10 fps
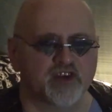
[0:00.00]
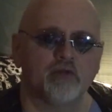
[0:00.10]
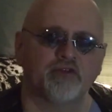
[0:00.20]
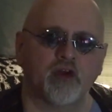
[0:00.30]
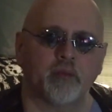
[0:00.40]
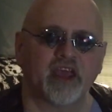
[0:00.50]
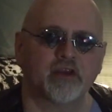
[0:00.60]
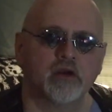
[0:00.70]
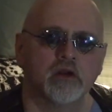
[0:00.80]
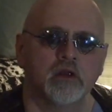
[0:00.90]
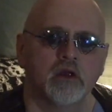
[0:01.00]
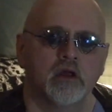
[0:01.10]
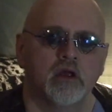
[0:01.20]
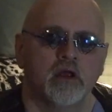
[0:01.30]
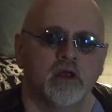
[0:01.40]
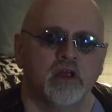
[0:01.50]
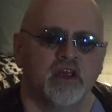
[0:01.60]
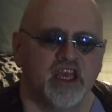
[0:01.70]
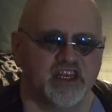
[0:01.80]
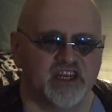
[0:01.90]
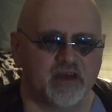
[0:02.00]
own filmmaker. He did